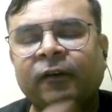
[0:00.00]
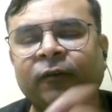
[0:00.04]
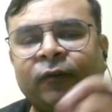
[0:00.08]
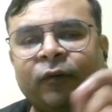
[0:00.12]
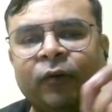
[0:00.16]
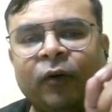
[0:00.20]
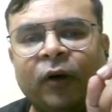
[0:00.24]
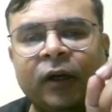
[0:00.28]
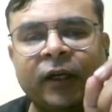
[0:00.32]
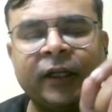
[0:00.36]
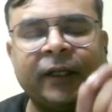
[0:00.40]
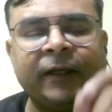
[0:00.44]

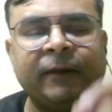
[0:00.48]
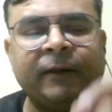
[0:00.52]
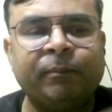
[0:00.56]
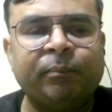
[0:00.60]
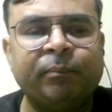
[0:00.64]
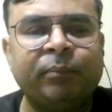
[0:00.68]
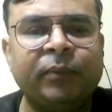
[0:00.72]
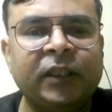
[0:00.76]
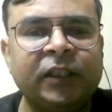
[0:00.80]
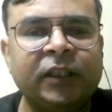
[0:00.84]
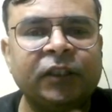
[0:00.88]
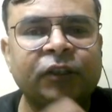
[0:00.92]
for
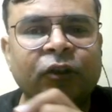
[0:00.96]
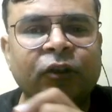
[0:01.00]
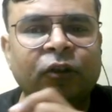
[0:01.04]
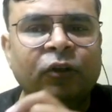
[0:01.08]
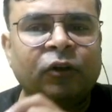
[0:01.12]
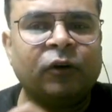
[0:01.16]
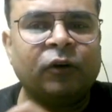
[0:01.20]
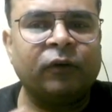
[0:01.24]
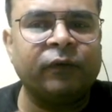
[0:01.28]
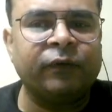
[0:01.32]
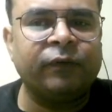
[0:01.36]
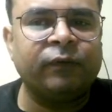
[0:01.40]
completion
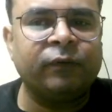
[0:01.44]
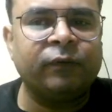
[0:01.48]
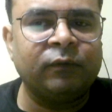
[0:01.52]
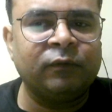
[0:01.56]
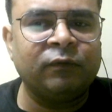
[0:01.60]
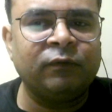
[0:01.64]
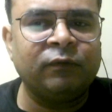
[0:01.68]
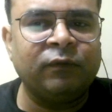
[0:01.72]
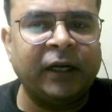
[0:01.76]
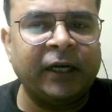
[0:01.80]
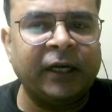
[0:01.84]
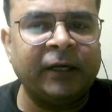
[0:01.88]
of
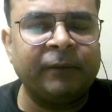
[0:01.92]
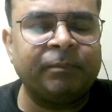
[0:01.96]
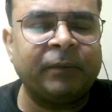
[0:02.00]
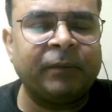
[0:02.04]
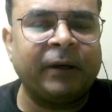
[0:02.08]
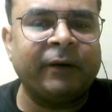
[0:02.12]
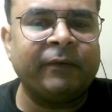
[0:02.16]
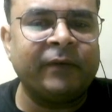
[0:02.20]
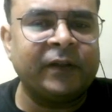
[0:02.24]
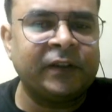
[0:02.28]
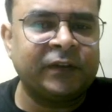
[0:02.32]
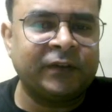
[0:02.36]
one
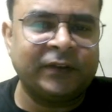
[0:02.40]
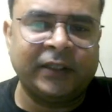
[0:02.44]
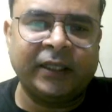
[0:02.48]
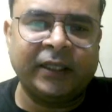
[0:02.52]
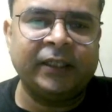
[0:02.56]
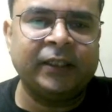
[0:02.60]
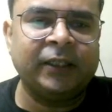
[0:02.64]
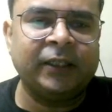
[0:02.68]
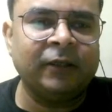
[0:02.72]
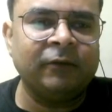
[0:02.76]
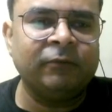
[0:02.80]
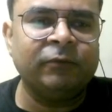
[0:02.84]
power
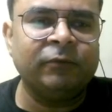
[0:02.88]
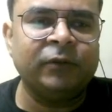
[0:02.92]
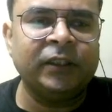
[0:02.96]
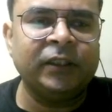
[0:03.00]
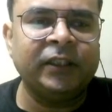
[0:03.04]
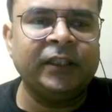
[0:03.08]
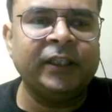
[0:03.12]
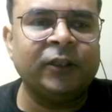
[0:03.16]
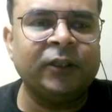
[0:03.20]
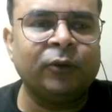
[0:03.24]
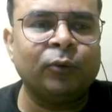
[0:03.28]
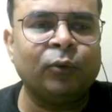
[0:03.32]
cycle we
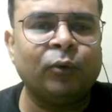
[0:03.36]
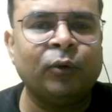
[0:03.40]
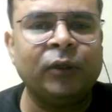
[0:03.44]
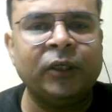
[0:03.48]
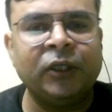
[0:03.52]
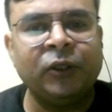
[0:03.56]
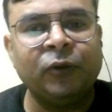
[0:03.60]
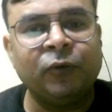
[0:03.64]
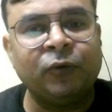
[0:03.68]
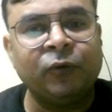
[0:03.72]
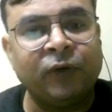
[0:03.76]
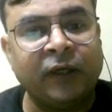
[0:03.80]
need
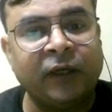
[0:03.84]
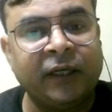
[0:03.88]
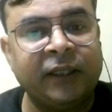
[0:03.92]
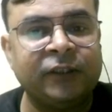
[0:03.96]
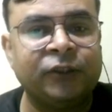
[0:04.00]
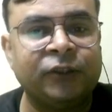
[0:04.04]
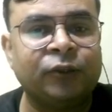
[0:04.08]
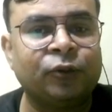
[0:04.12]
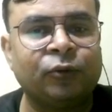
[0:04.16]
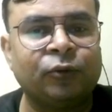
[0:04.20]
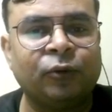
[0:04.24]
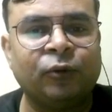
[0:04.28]
only one
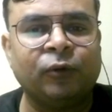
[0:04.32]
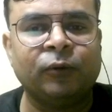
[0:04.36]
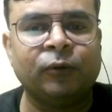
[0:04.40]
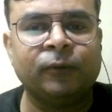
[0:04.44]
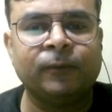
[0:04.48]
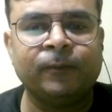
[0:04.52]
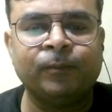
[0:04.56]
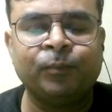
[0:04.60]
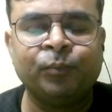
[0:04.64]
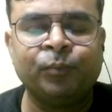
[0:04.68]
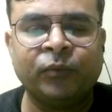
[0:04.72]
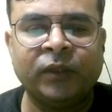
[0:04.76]
stroke.